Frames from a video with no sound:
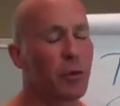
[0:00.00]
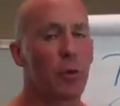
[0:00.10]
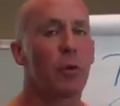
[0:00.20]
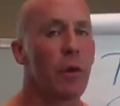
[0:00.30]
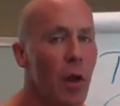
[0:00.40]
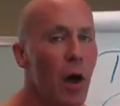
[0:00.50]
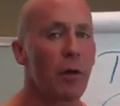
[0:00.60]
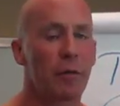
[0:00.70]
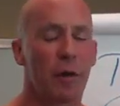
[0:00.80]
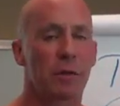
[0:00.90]
true
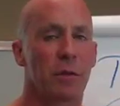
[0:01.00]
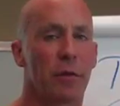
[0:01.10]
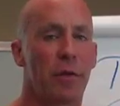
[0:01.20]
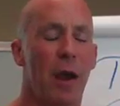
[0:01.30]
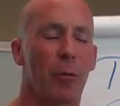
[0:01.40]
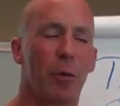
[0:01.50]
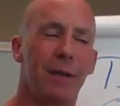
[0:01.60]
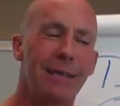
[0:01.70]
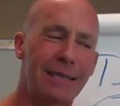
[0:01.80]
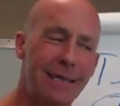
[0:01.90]
non-functional
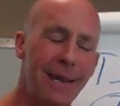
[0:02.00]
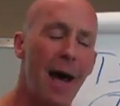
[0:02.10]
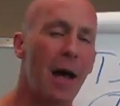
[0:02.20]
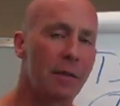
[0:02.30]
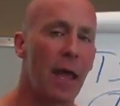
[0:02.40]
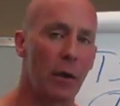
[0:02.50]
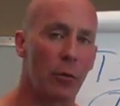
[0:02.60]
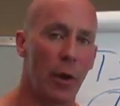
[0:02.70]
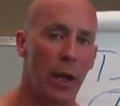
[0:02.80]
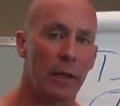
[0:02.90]
thyroid is not that
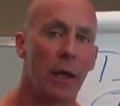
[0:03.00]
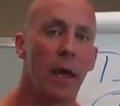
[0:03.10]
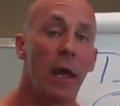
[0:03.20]
great,